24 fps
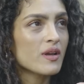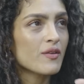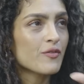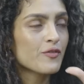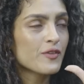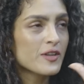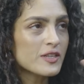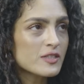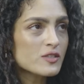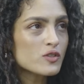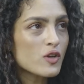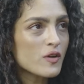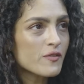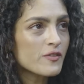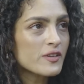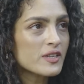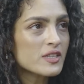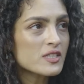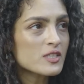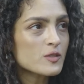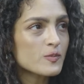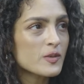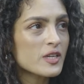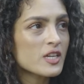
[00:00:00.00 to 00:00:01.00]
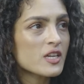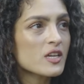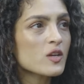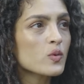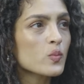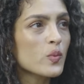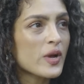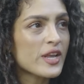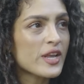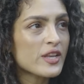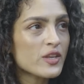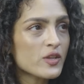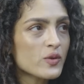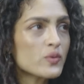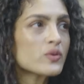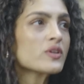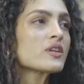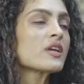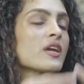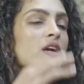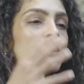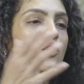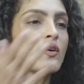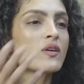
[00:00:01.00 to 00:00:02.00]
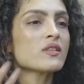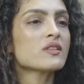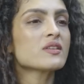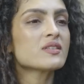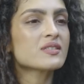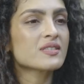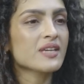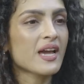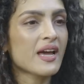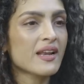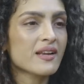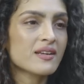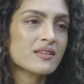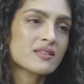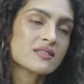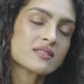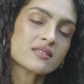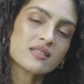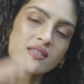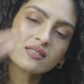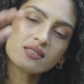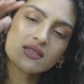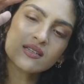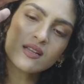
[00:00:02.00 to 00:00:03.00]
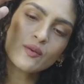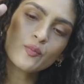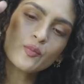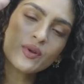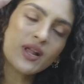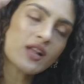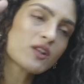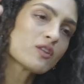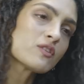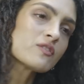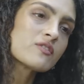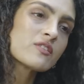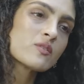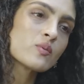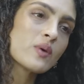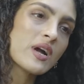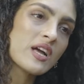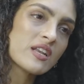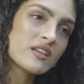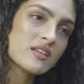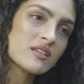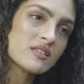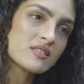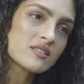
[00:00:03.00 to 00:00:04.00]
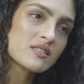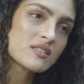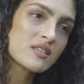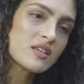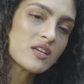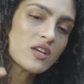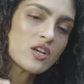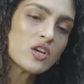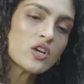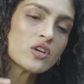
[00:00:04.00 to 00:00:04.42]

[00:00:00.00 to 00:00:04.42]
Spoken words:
philosophically speaking, when you take on these characters, there's an umbrella of awareness.